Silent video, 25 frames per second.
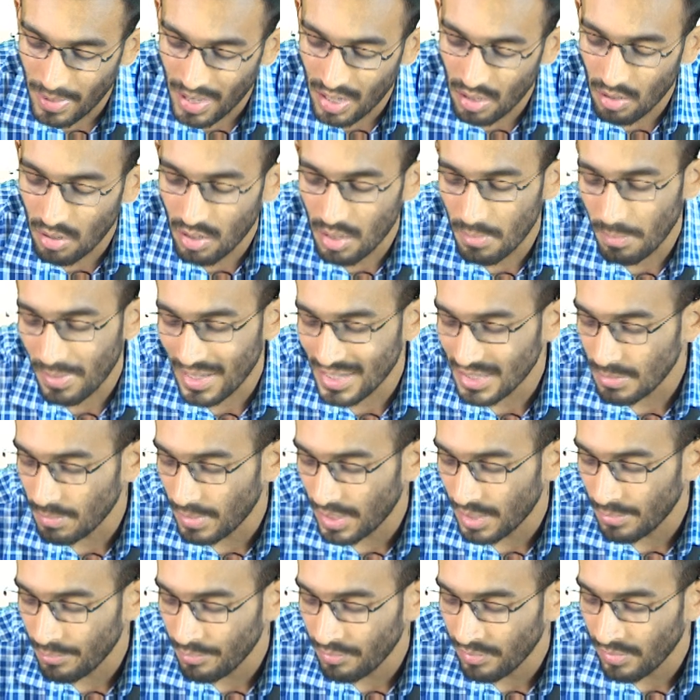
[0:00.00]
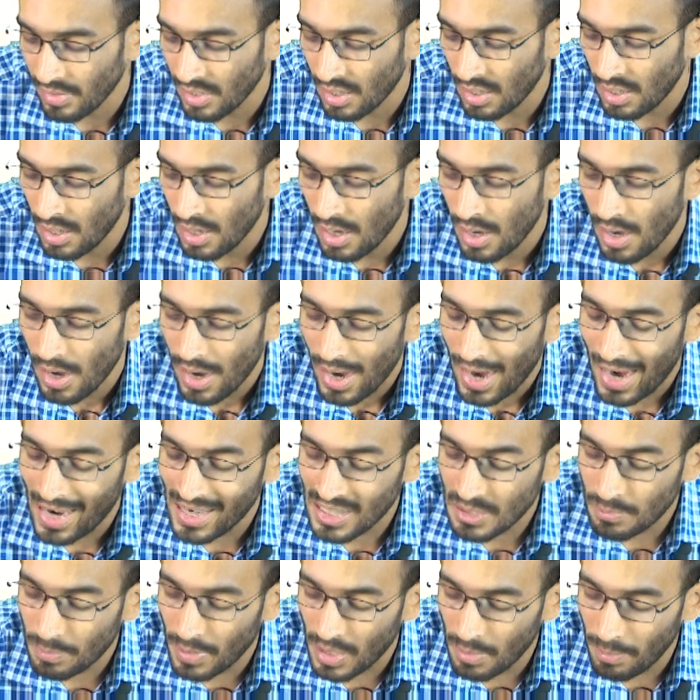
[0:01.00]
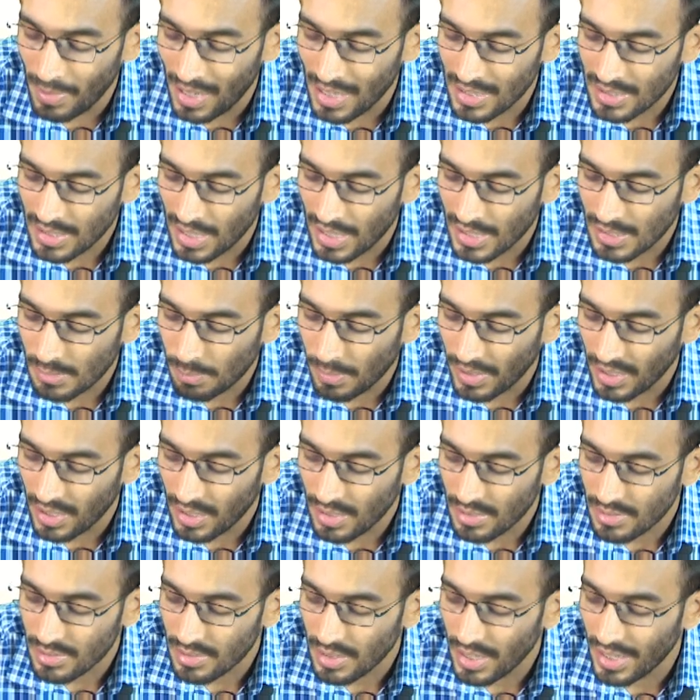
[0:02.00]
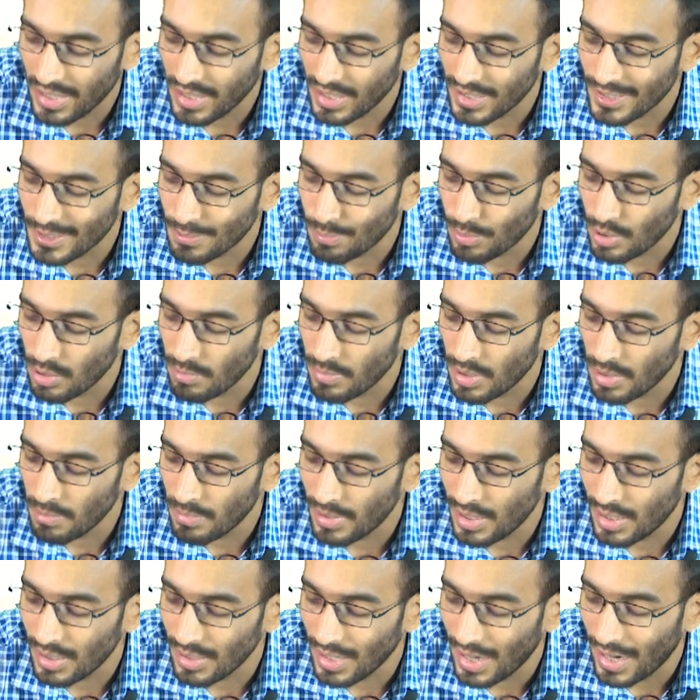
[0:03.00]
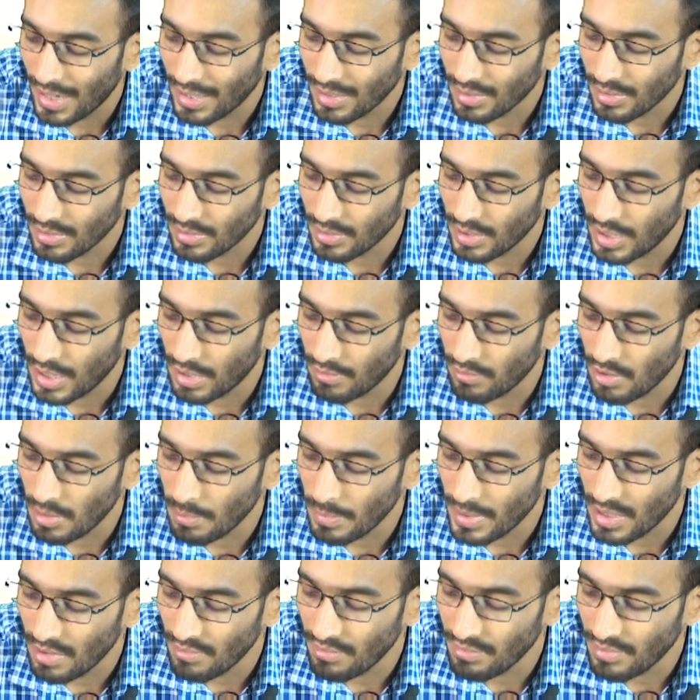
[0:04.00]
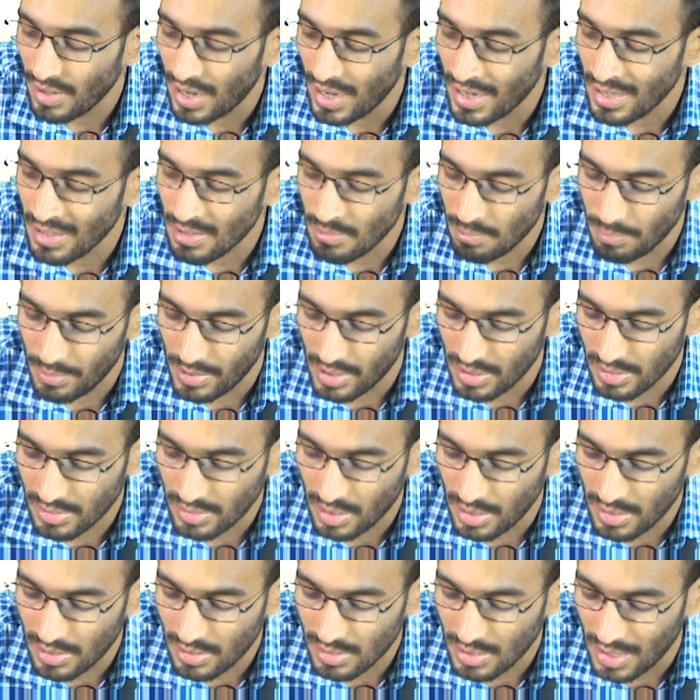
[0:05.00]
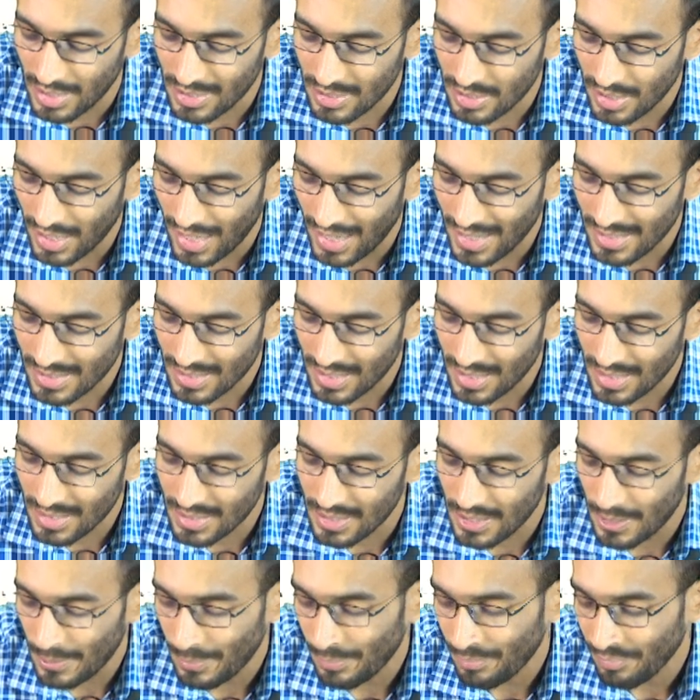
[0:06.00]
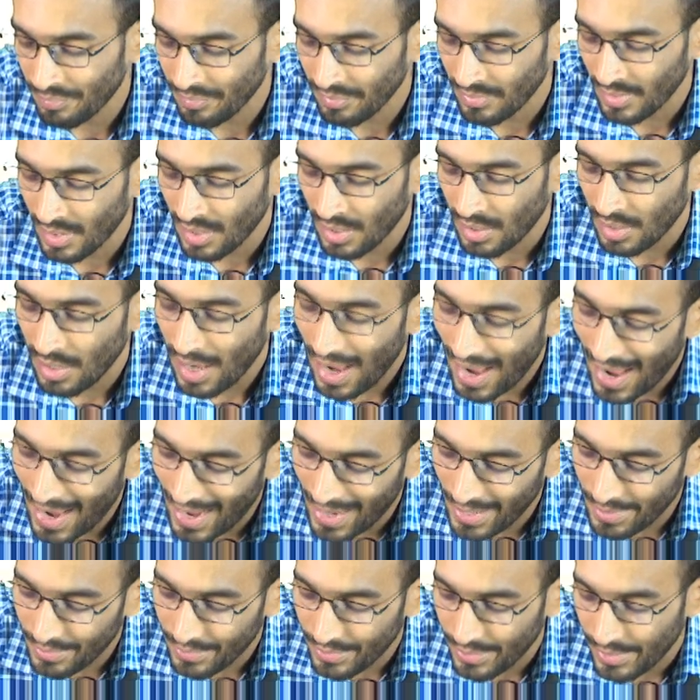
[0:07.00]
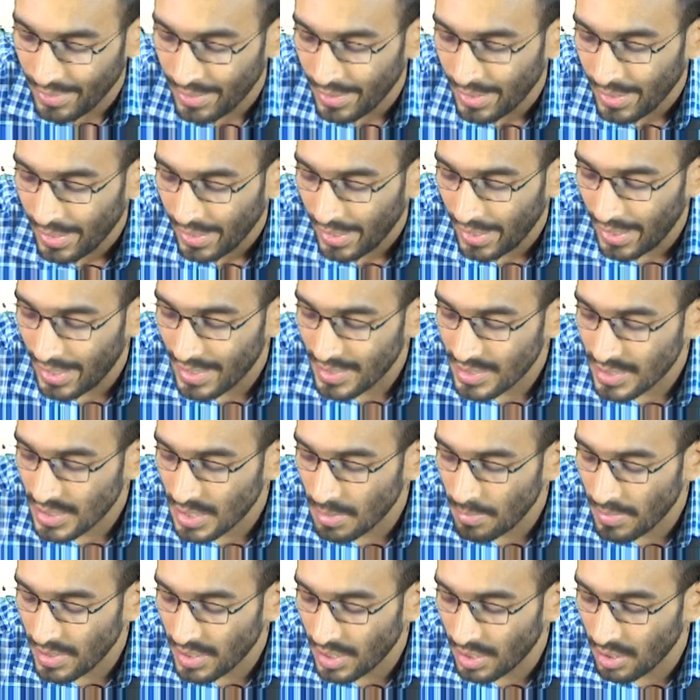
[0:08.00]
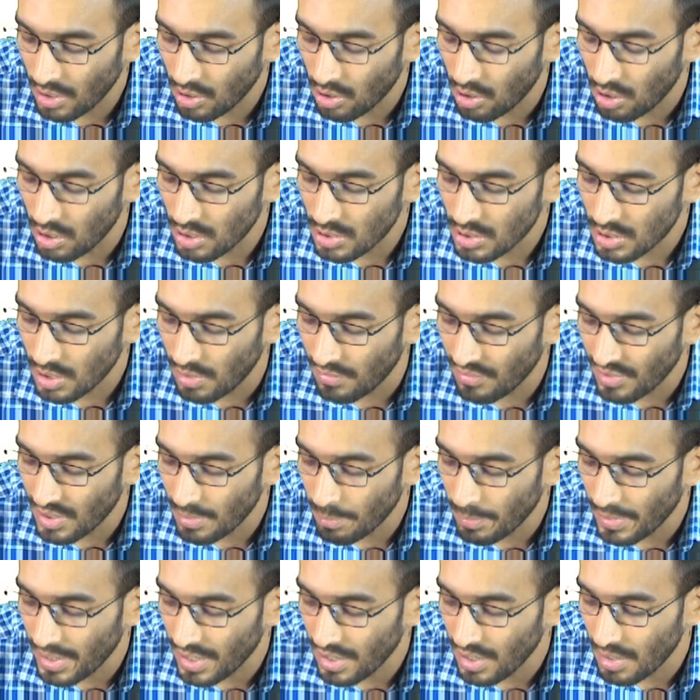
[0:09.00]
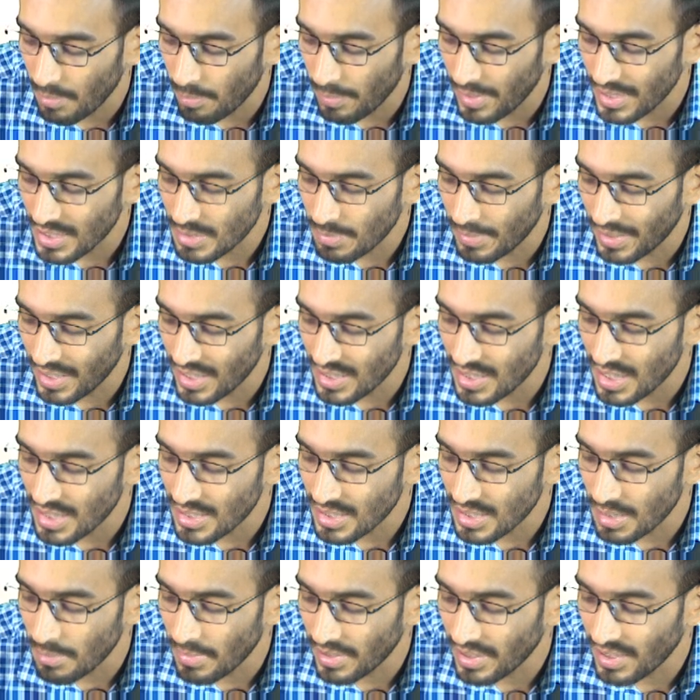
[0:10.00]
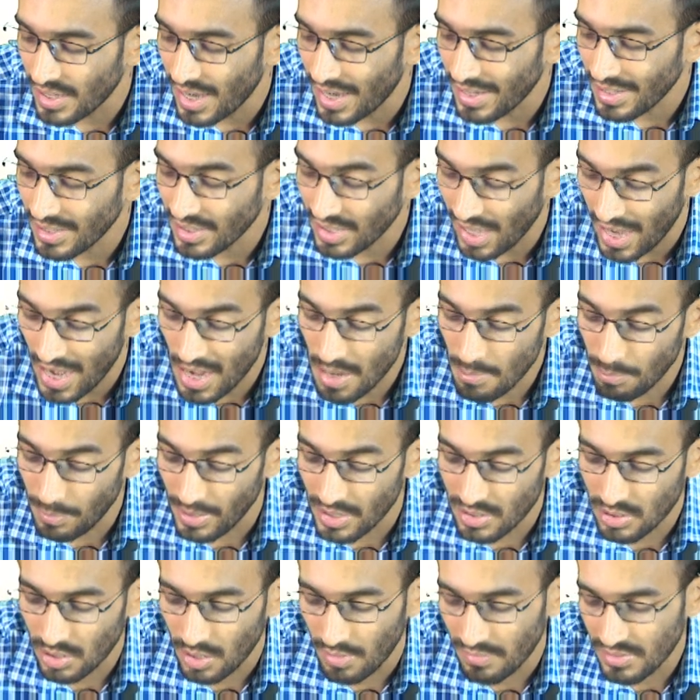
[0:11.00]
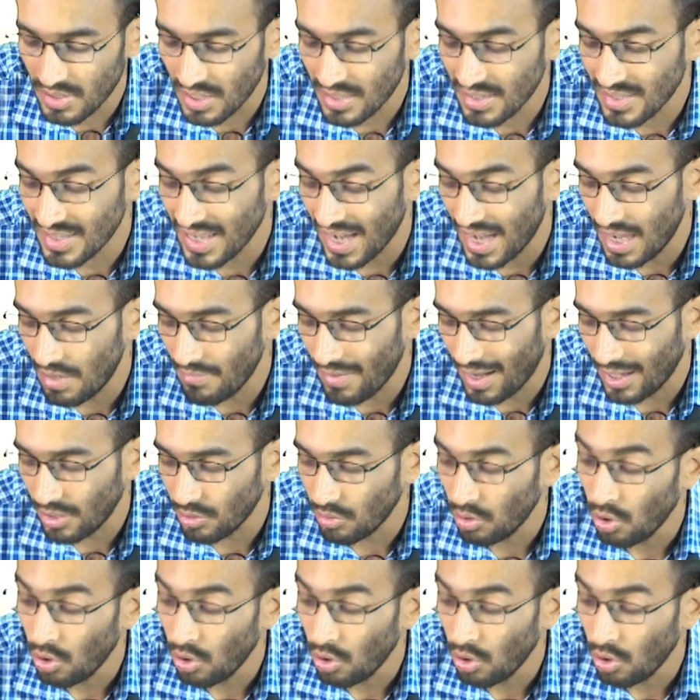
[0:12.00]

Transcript: or replacement. As per past experience, it is probable that there will be 1% such cases, and estimated cost of repair replacement is estimated at 10% of such sale value.